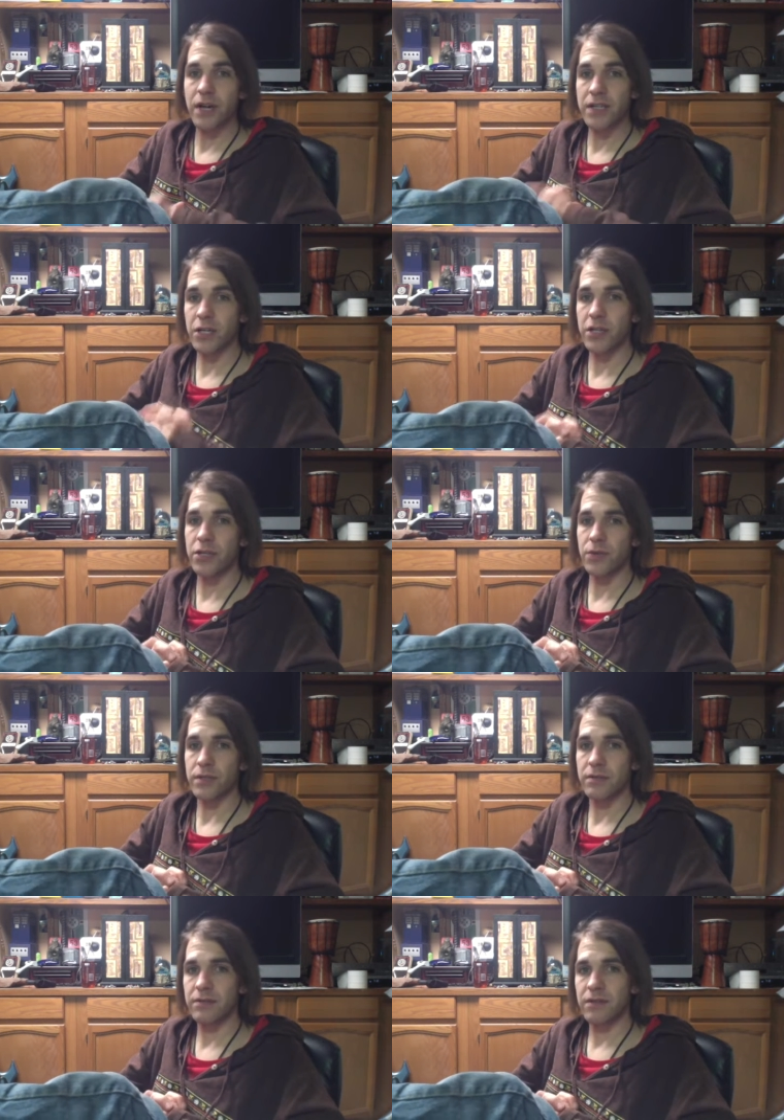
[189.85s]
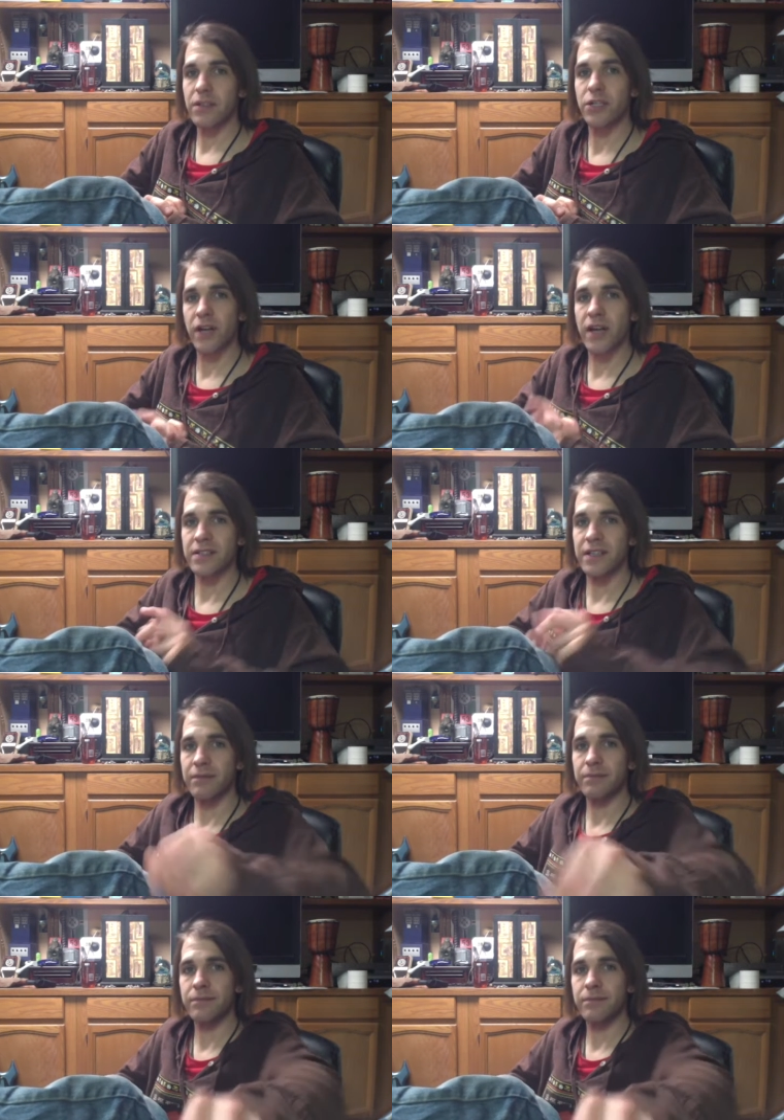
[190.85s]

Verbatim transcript: guys the good news. Good hunting.